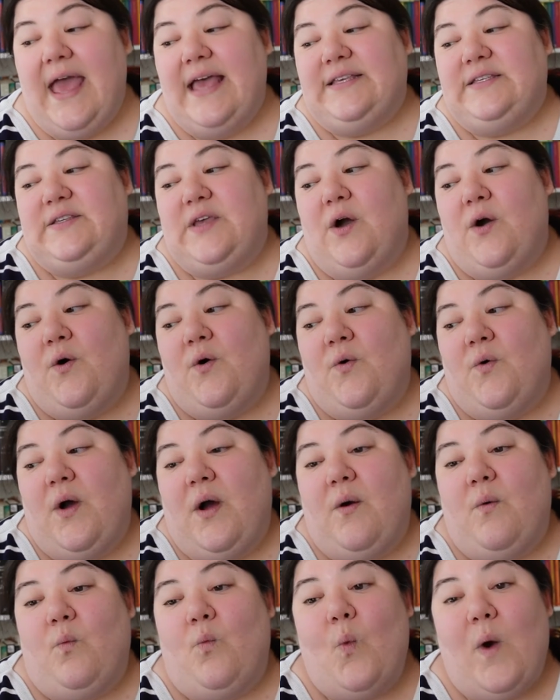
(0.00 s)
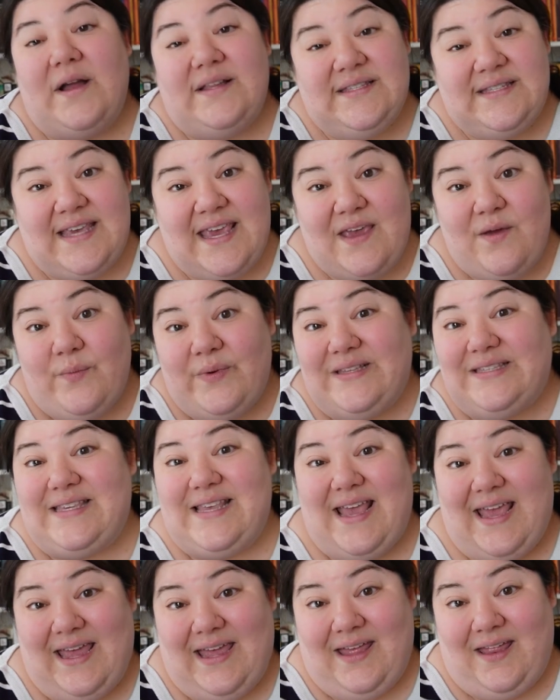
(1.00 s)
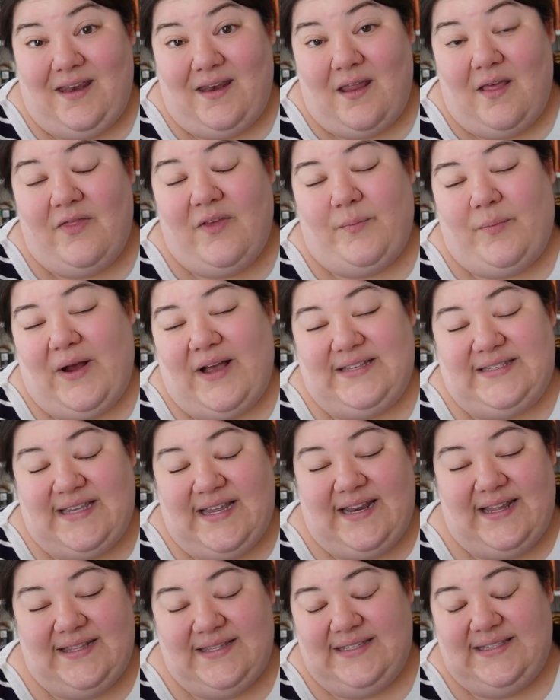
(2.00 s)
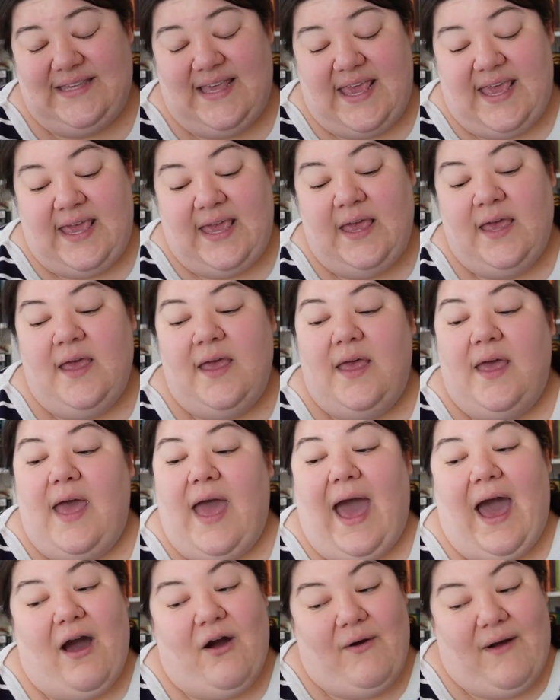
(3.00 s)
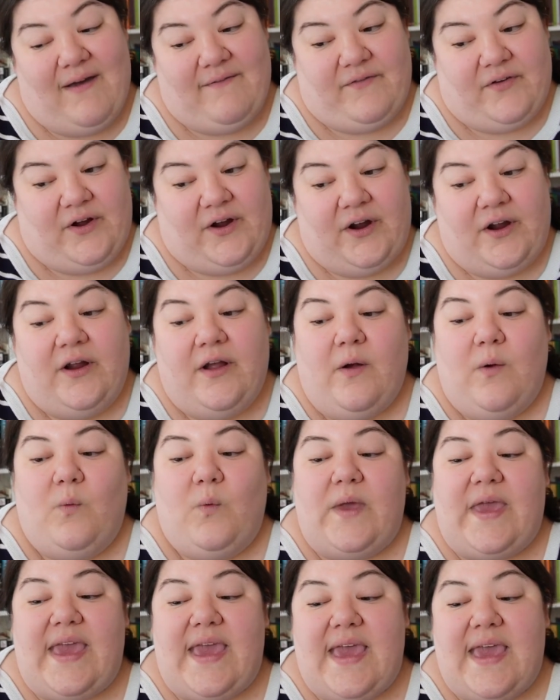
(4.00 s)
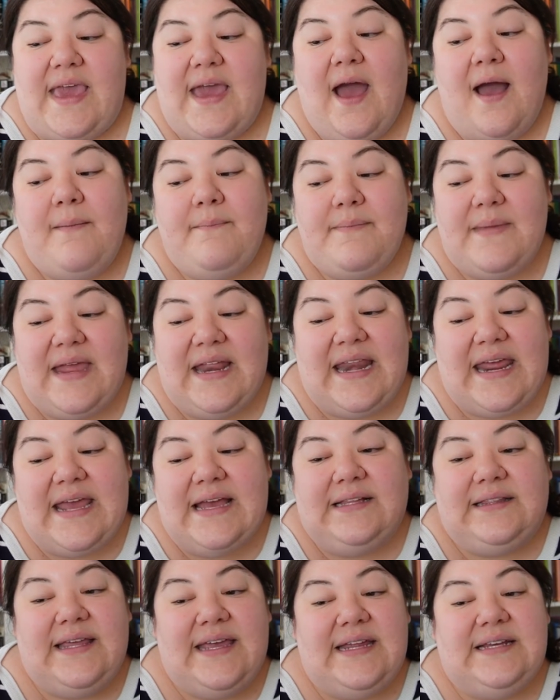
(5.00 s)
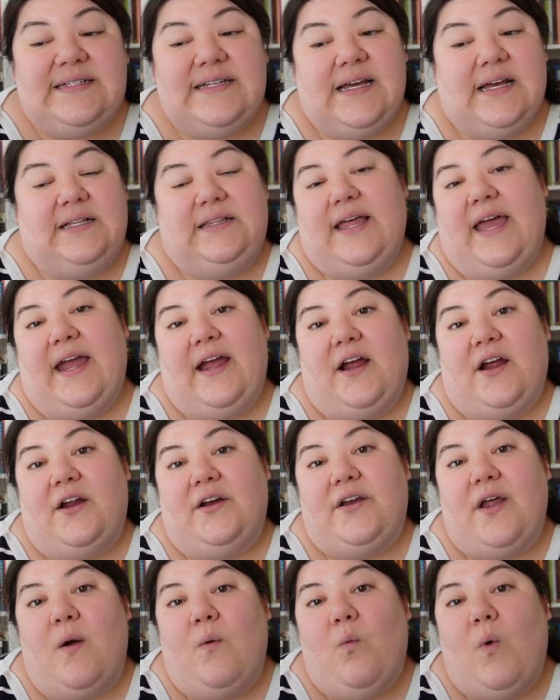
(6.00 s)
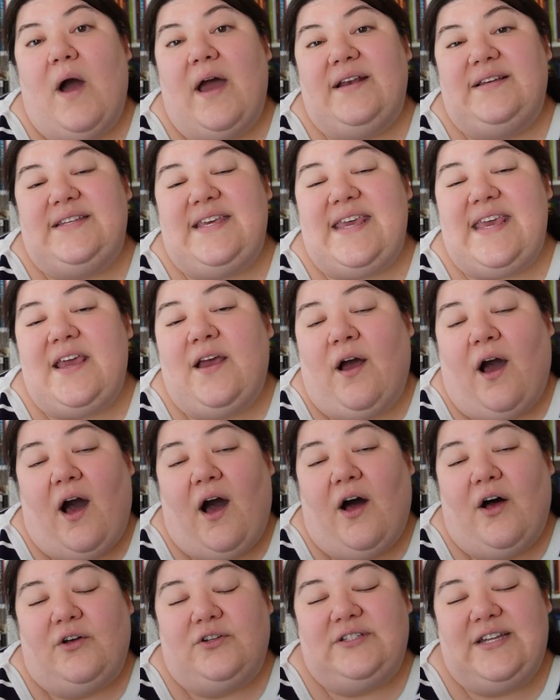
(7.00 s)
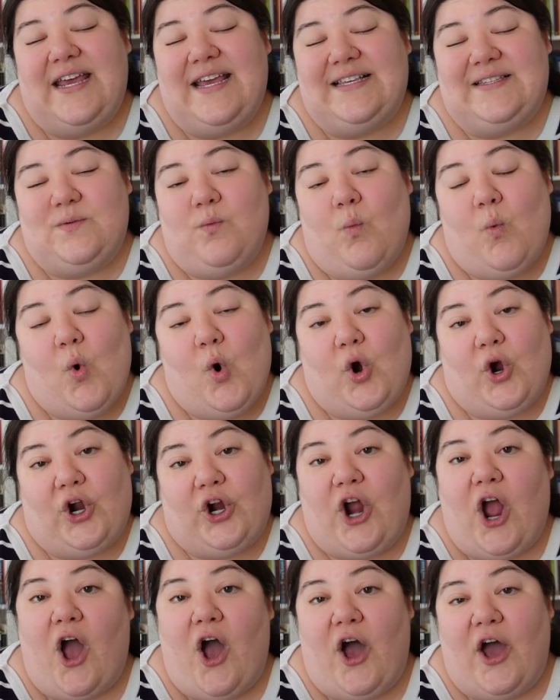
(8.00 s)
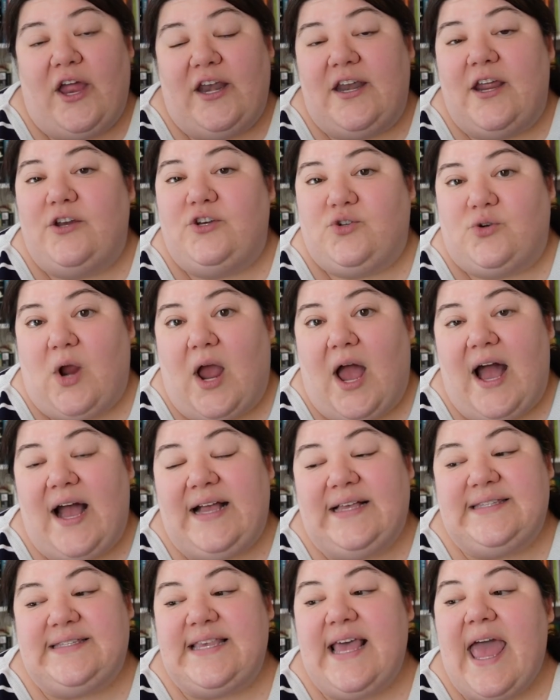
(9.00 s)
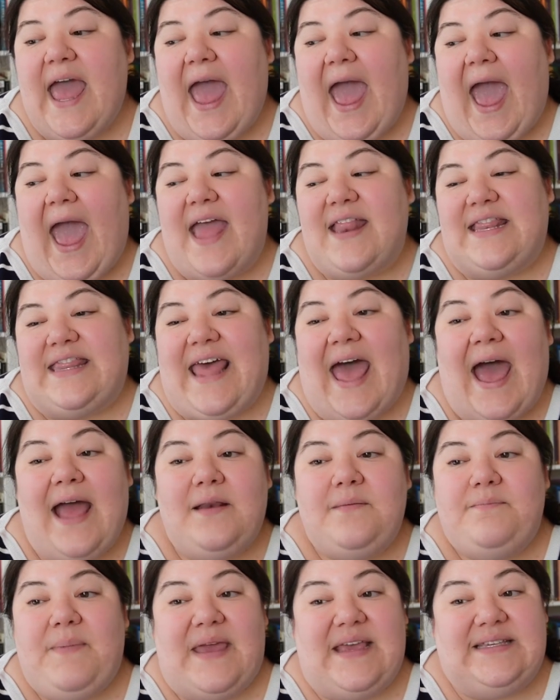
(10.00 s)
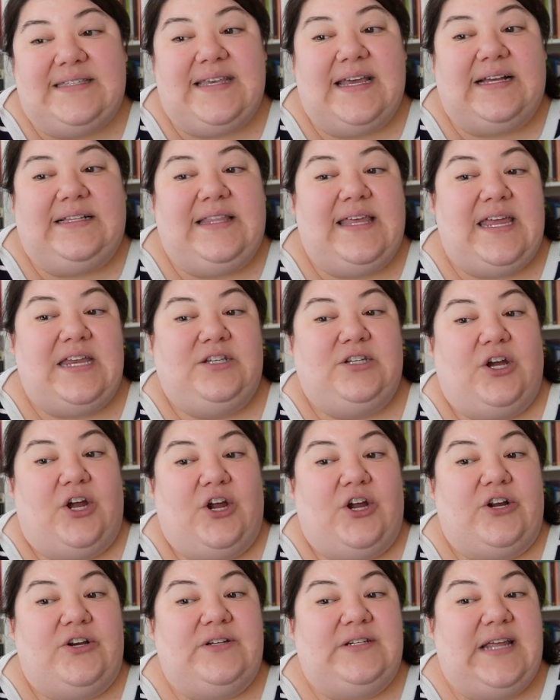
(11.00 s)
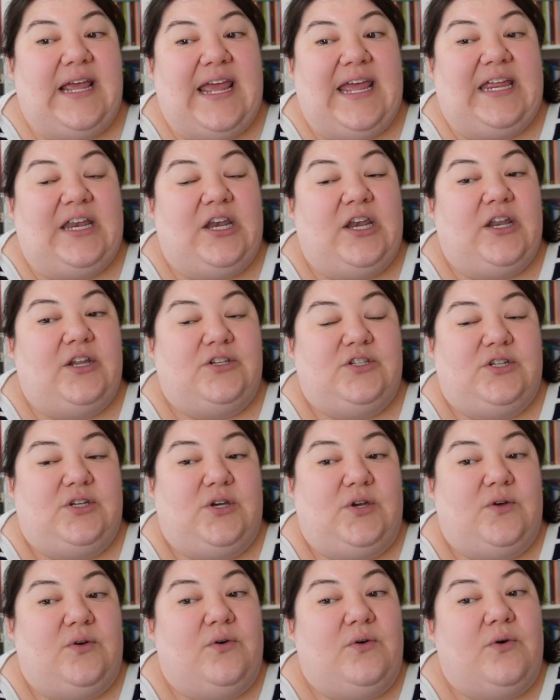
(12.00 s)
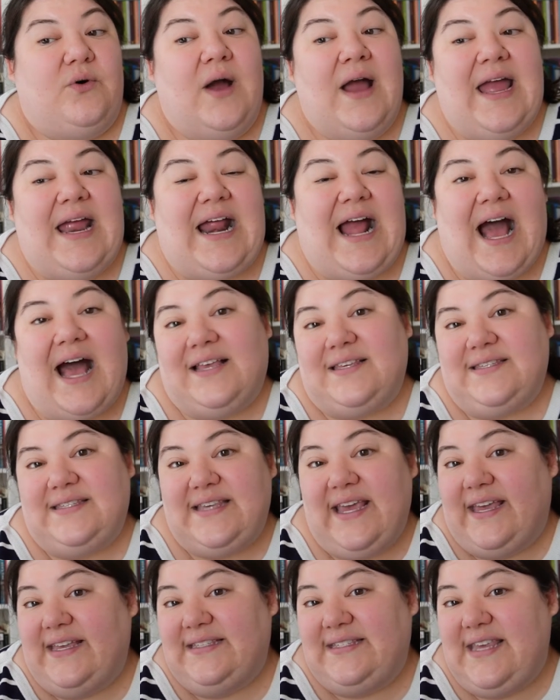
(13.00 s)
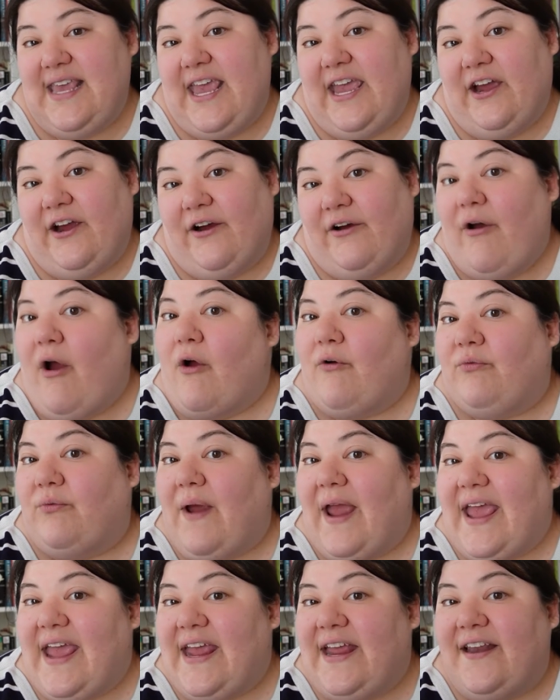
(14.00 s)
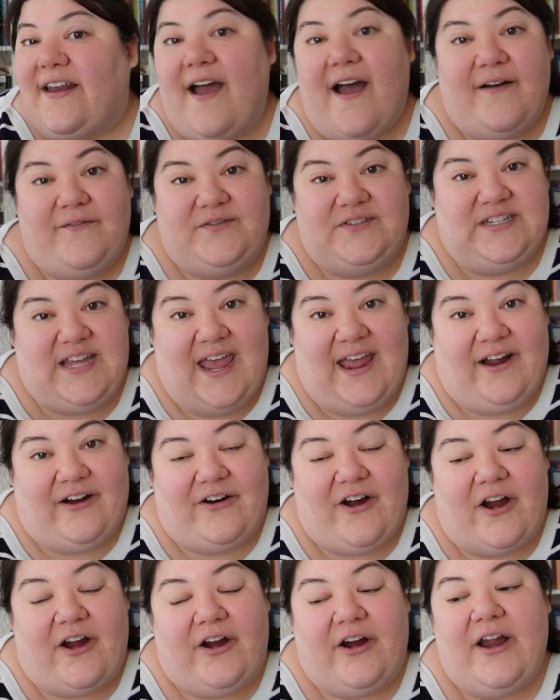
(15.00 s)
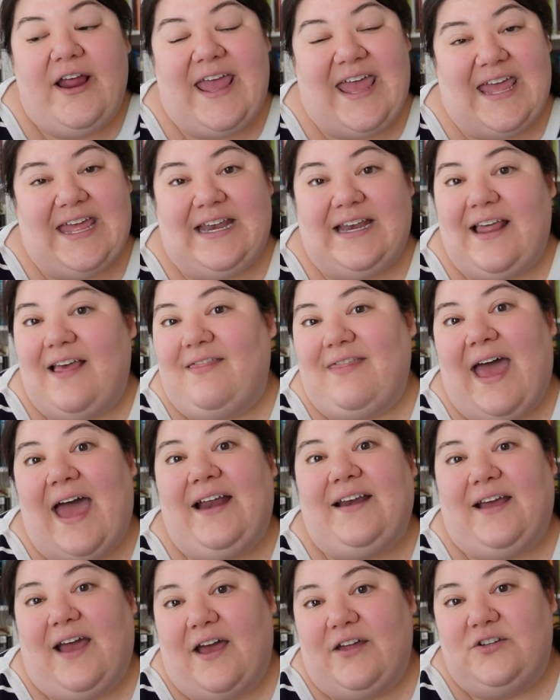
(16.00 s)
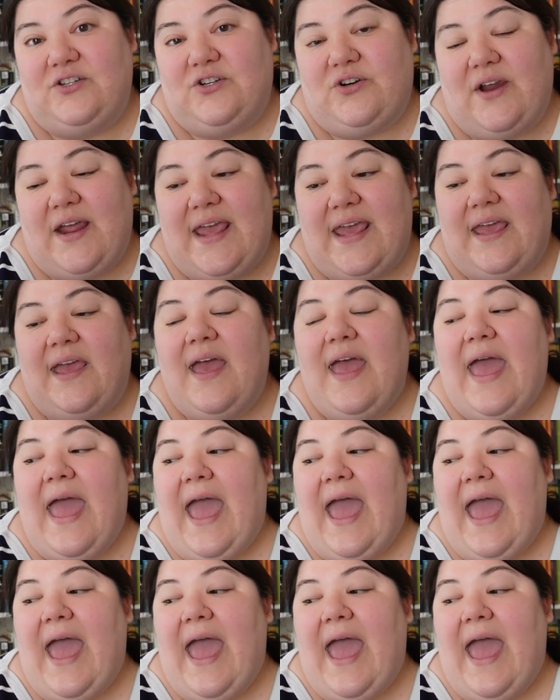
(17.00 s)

So once he was in the presidency, however, he immediately declared what he called his war on drugs. And that basically turned into a 6-year reign of terror in that country.